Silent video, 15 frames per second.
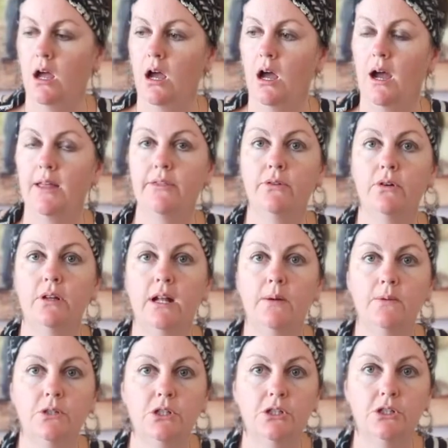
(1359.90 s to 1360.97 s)
I thought I
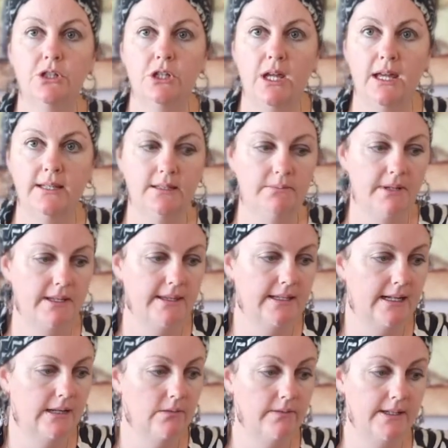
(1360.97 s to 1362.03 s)
would just share something
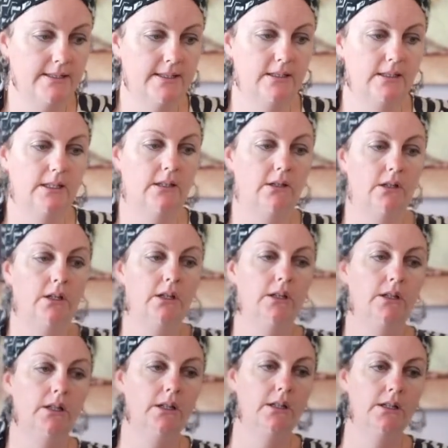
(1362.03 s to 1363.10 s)
that I recently
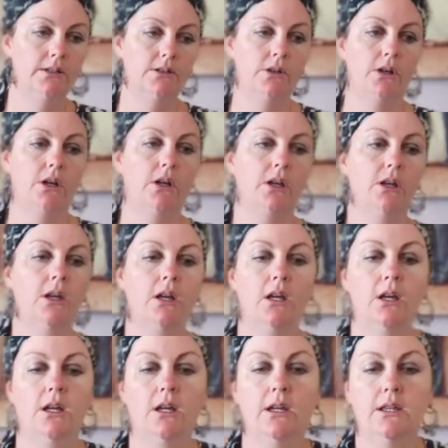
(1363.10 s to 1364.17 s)
learned. So
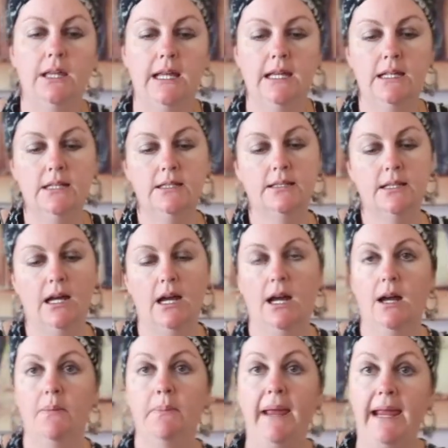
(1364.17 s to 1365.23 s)
these
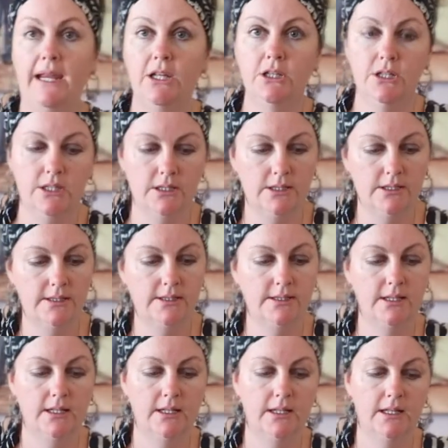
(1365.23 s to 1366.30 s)
are peaches.
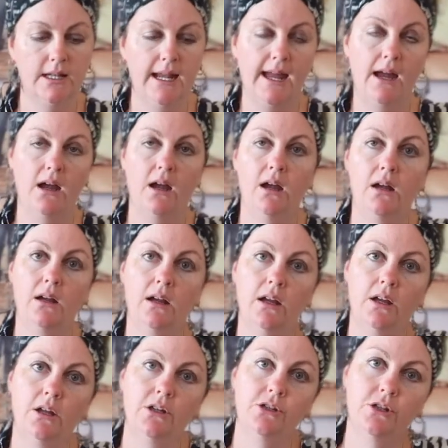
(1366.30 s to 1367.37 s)
Now,
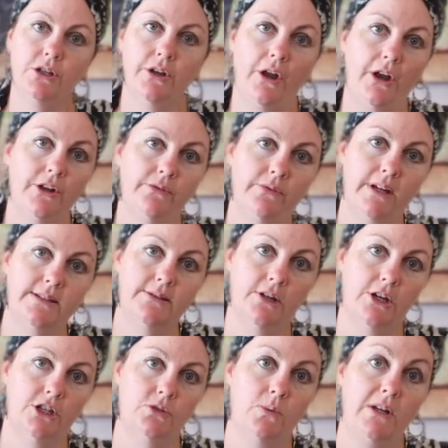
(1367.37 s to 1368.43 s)
do your own
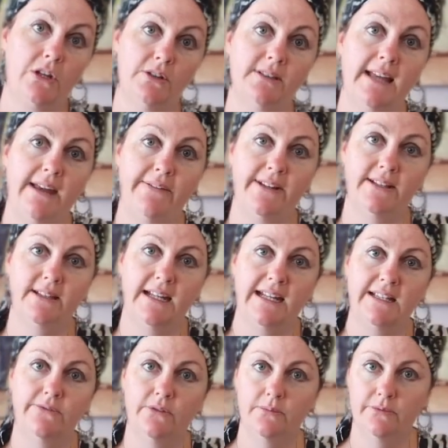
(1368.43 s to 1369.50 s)
research when you're saving
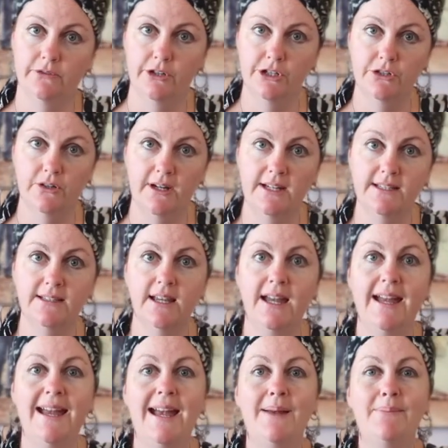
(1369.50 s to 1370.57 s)
seeds from fruit trees,
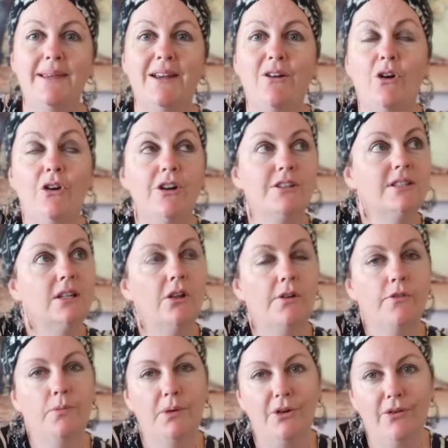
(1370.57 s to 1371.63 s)
because a lot
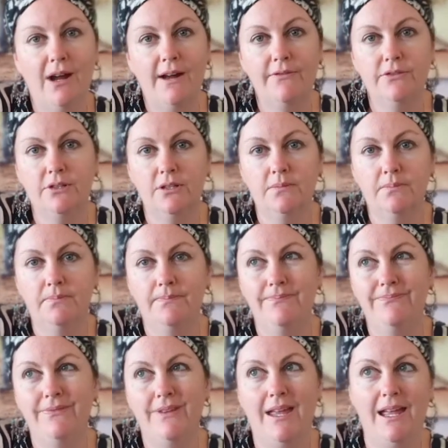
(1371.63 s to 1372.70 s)
of them are grafted
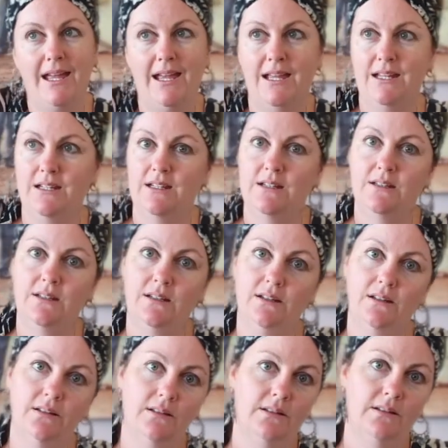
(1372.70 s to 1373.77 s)
and
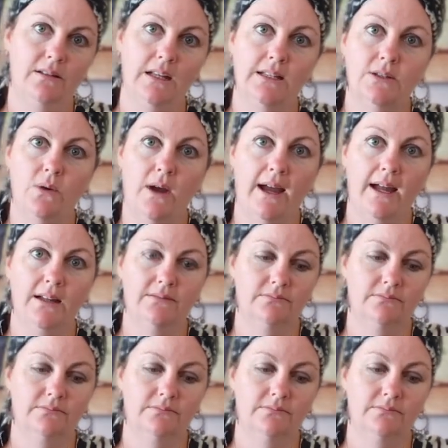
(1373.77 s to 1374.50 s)
it's quite,